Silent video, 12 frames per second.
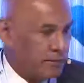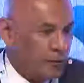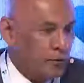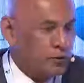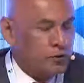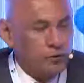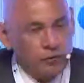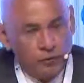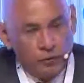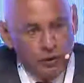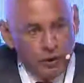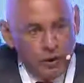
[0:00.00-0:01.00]
opposed
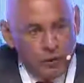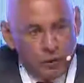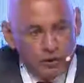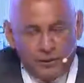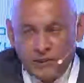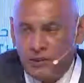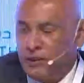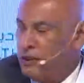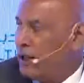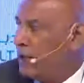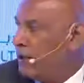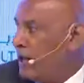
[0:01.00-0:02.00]
to what's present
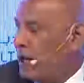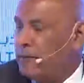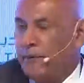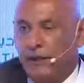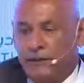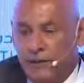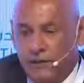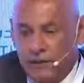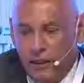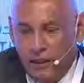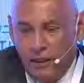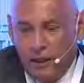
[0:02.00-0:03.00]
in the other databases,
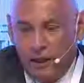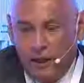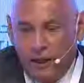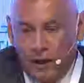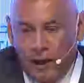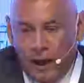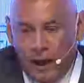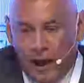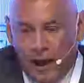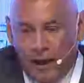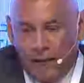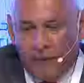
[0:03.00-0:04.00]
uh,
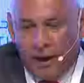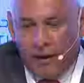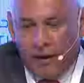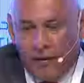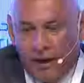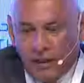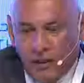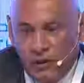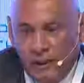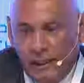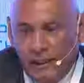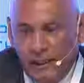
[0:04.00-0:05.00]
are, are, are
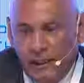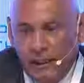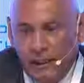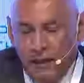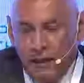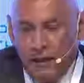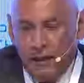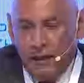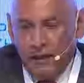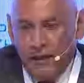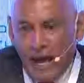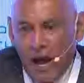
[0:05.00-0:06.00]
actually
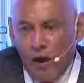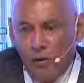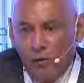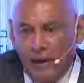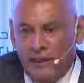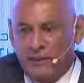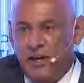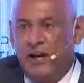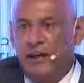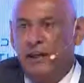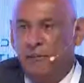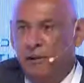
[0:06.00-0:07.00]
uh, now
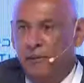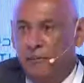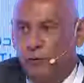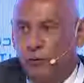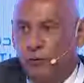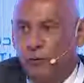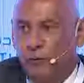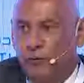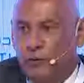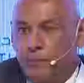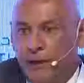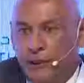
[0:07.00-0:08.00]
exciting people with
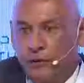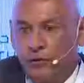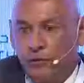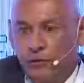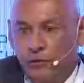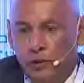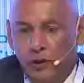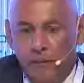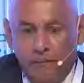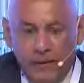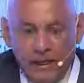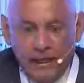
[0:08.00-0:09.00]
respect to
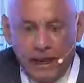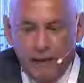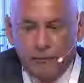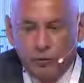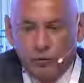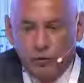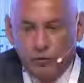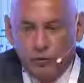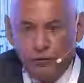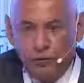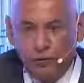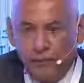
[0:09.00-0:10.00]
being able
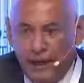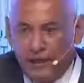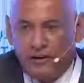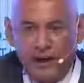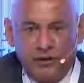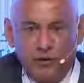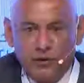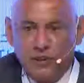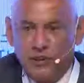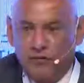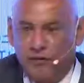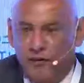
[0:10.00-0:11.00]
to, to make
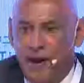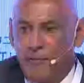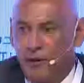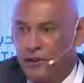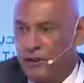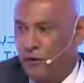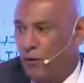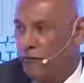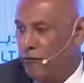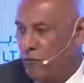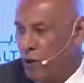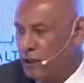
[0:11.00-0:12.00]
diagnoses for families that go
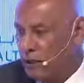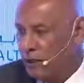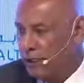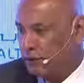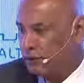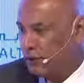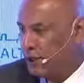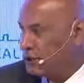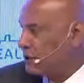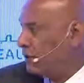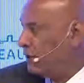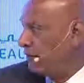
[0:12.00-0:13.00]
from one clinic to the
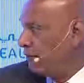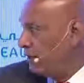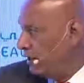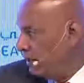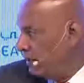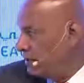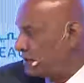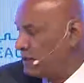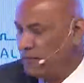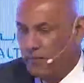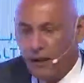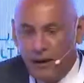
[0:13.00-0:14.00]
next clinic for years.
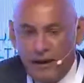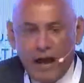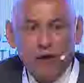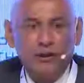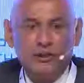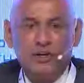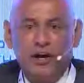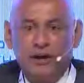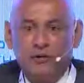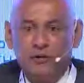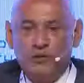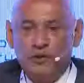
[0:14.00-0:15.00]
Now these
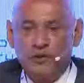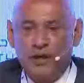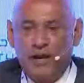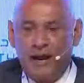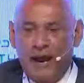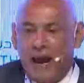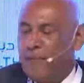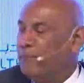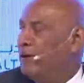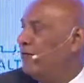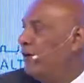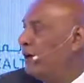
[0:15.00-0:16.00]
diagnoses are, are
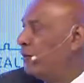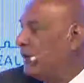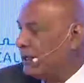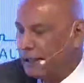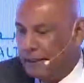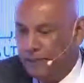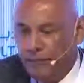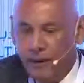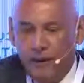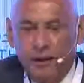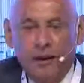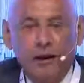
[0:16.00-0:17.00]
happening very quickly.
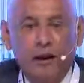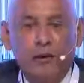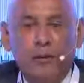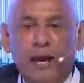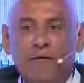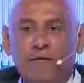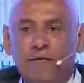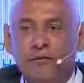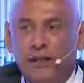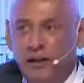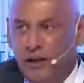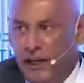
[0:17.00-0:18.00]
Uh, we have
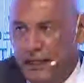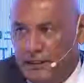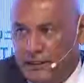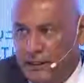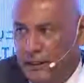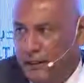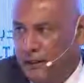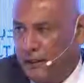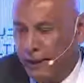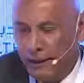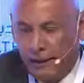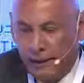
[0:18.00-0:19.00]
neonates in,
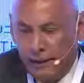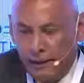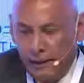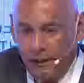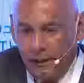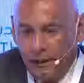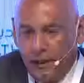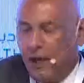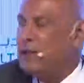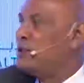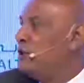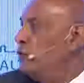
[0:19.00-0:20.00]
uh, in
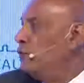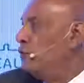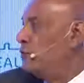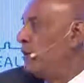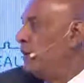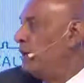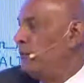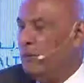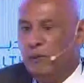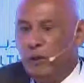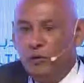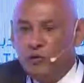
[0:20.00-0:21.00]
I C Us that we,
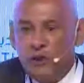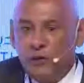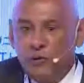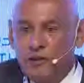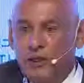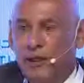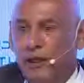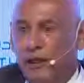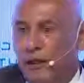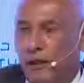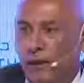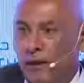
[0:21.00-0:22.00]
we, we do sequencing
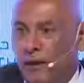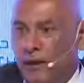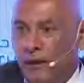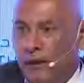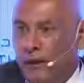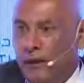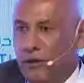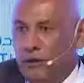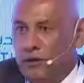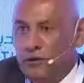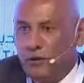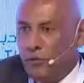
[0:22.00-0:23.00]
in,
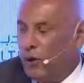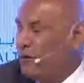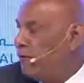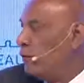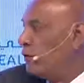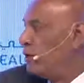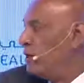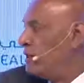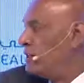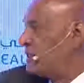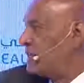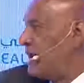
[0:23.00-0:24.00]
in twenty-four to
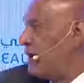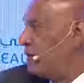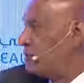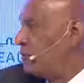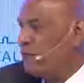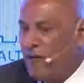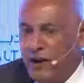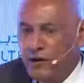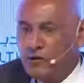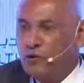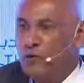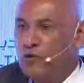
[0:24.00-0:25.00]
thirty-six hours. We find
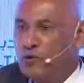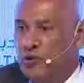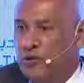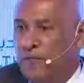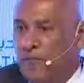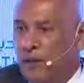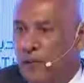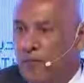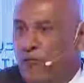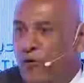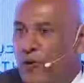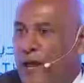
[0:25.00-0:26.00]
a solution
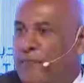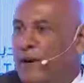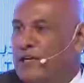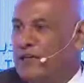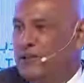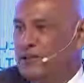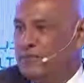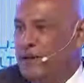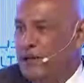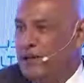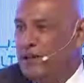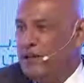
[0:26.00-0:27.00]
before that patient has
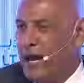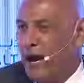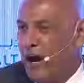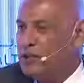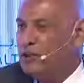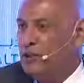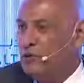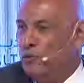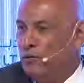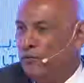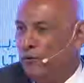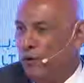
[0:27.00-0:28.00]
been in that I C
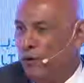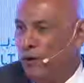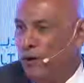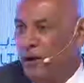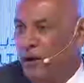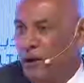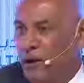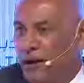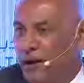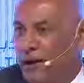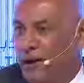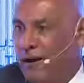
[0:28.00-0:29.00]
U for
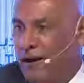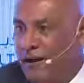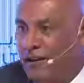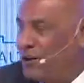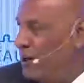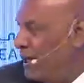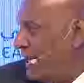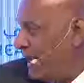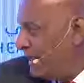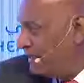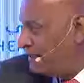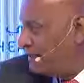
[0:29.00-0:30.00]
uh, thirty
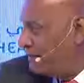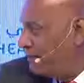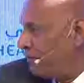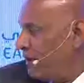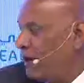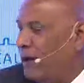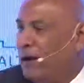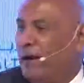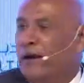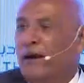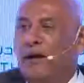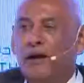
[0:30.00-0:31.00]
days.
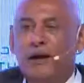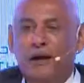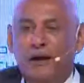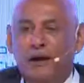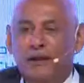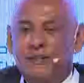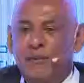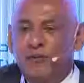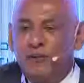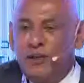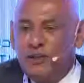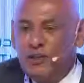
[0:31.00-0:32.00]
Uh, uh, some
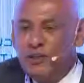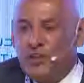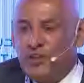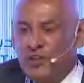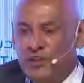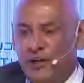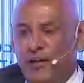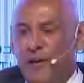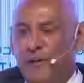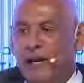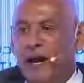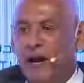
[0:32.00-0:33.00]
of these decisions that are
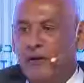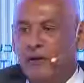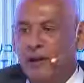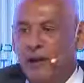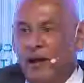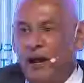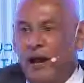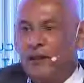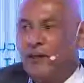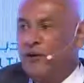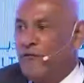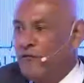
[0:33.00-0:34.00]
coming out are
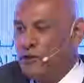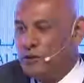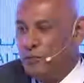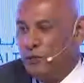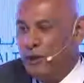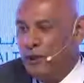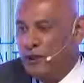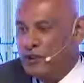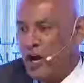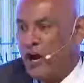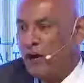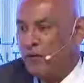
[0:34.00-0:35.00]
the difference between a
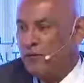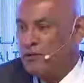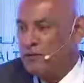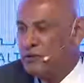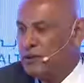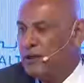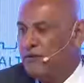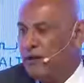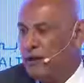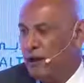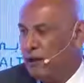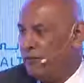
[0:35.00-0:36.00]
child re
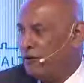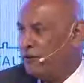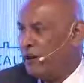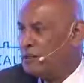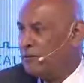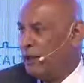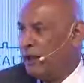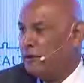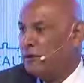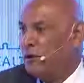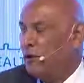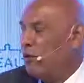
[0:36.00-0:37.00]
receiving a liver
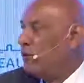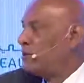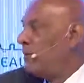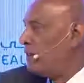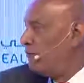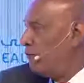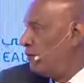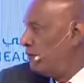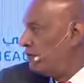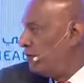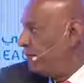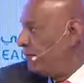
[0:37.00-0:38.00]
transplant or some other form
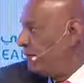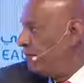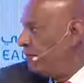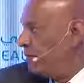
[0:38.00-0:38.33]
of treatment.